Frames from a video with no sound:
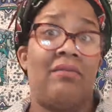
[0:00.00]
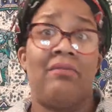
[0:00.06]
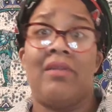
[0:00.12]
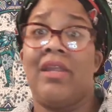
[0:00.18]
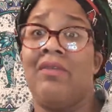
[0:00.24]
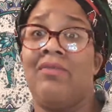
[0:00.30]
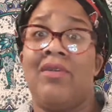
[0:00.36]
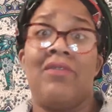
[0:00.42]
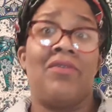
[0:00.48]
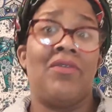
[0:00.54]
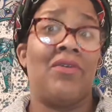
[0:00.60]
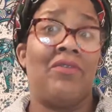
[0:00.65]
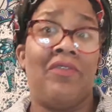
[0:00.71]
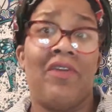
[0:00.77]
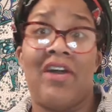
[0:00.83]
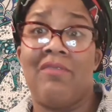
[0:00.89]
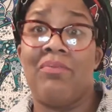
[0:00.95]
even if you're in the
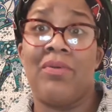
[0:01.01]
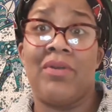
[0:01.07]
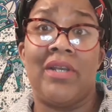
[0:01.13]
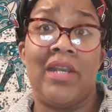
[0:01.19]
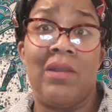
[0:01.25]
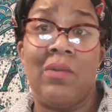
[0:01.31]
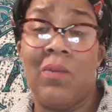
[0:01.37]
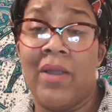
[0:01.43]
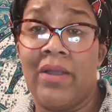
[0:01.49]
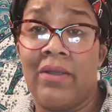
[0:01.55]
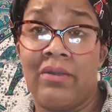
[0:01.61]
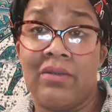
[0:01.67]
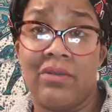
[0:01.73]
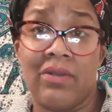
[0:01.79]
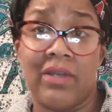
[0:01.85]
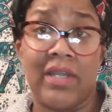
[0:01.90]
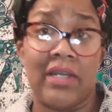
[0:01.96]
5 point anywhere,
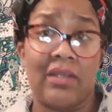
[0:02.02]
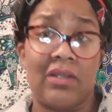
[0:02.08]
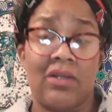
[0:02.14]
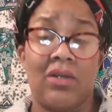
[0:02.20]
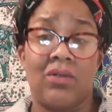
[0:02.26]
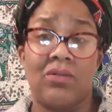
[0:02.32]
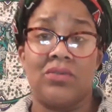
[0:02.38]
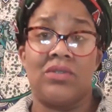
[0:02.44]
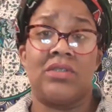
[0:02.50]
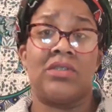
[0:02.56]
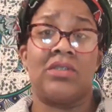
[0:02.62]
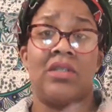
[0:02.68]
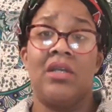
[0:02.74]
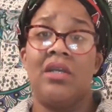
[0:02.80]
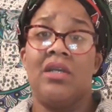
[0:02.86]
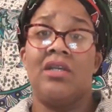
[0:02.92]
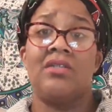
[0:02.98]
you're getting close
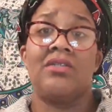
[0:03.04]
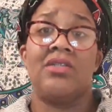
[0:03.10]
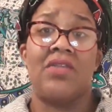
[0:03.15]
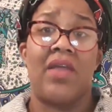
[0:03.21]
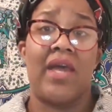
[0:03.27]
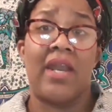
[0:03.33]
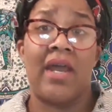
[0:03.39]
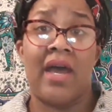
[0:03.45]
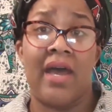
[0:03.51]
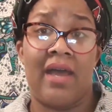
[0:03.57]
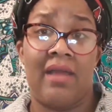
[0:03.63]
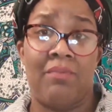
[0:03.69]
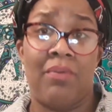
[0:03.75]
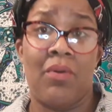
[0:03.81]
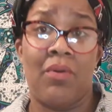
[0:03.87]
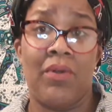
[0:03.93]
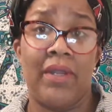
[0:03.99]
to that high
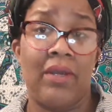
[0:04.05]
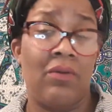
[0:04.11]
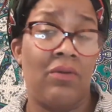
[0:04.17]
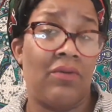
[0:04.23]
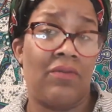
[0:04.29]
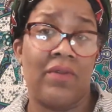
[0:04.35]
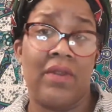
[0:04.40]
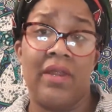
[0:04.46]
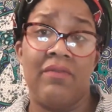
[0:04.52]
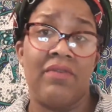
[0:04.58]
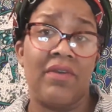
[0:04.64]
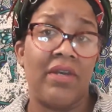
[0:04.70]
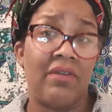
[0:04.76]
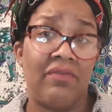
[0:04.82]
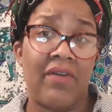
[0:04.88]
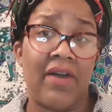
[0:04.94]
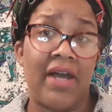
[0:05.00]
point, or even in
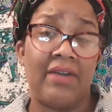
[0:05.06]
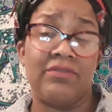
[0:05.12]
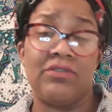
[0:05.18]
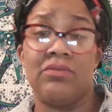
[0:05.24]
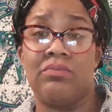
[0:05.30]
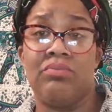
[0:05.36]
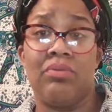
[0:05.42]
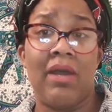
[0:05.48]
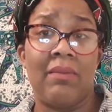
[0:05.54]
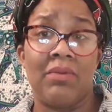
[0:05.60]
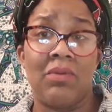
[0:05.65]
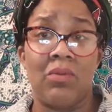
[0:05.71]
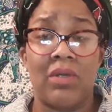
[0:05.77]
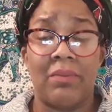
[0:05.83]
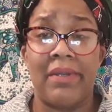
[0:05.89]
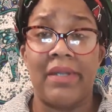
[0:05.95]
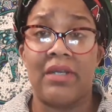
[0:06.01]
the 5s. You probably
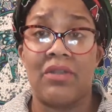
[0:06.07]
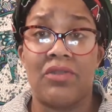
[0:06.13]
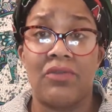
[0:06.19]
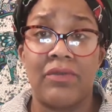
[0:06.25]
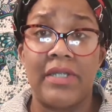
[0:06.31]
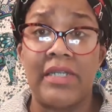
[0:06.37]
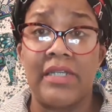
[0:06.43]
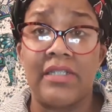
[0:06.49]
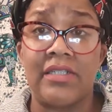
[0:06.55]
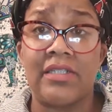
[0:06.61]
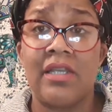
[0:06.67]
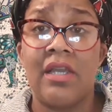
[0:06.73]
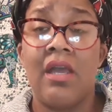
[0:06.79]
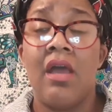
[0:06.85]
want to be in the 3s.